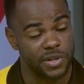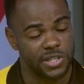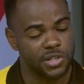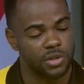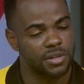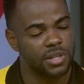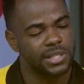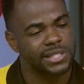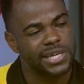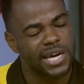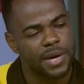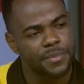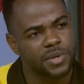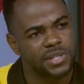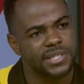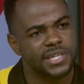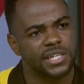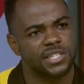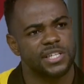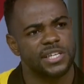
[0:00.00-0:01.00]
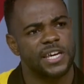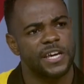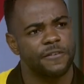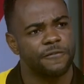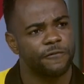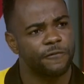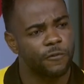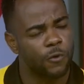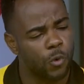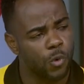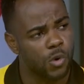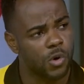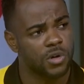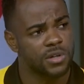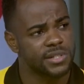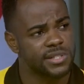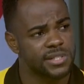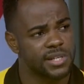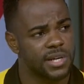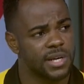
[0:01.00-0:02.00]
So the time you take to get
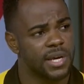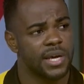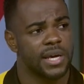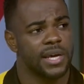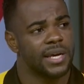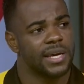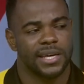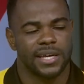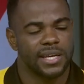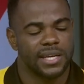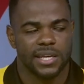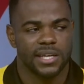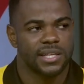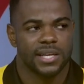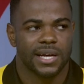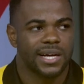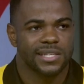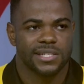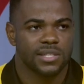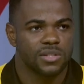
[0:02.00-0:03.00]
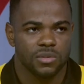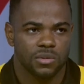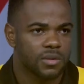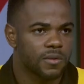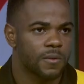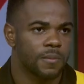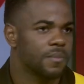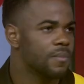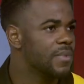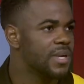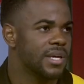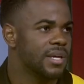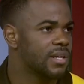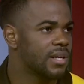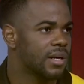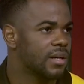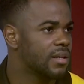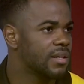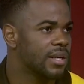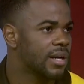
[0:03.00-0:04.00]
focused, it has to be in
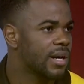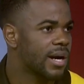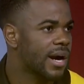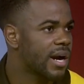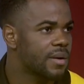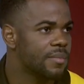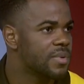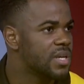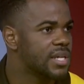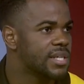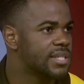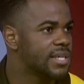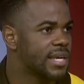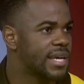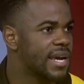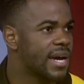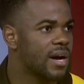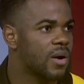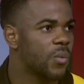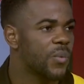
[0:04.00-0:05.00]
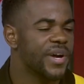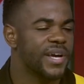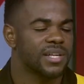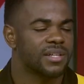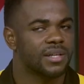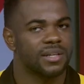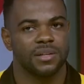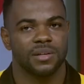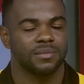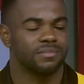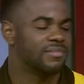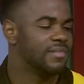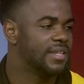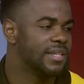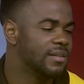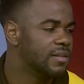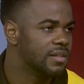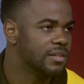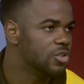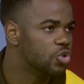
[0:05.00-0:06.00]
a heartbeat. You cannot wait and
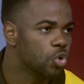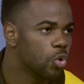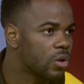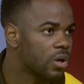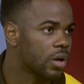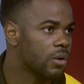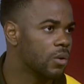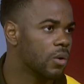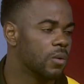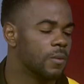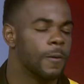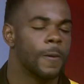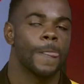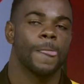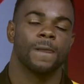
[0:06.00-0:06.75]
joke around.